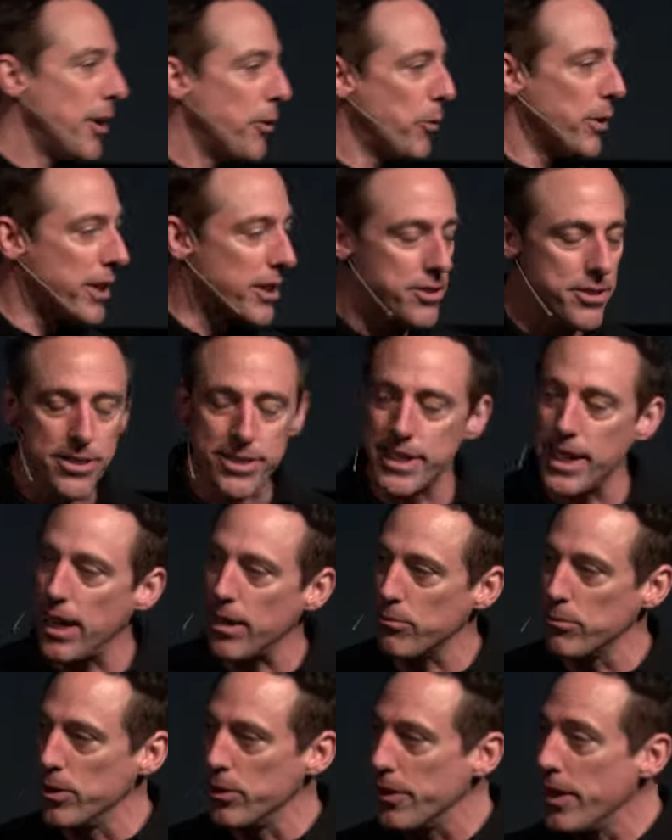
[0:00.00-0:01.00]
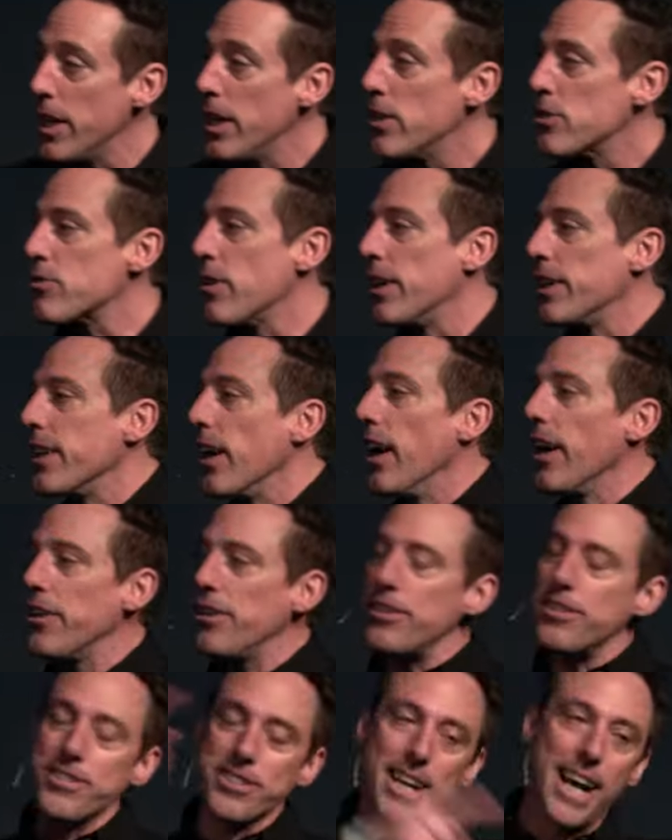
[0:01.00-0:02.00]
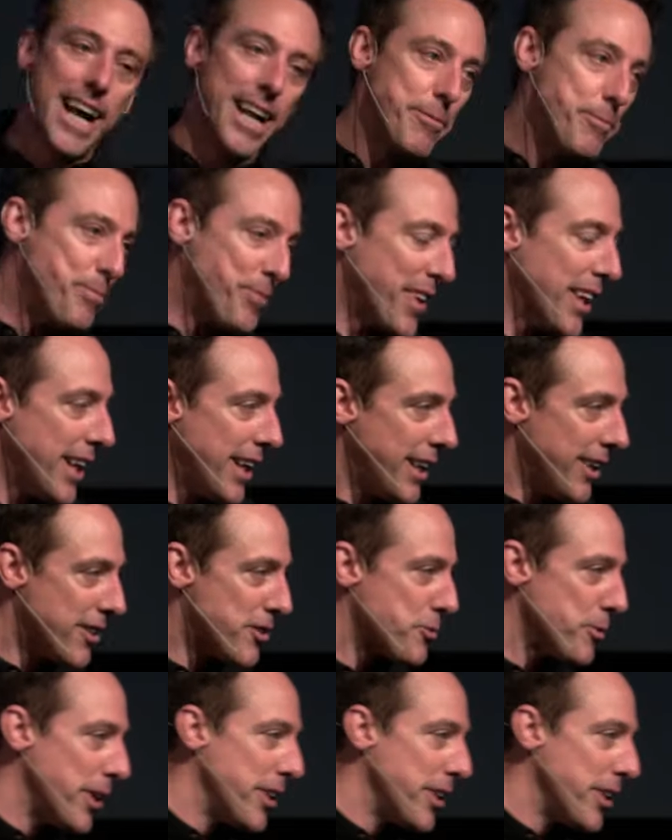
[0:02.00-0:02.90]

works. It's not rude. So on the other side, here's what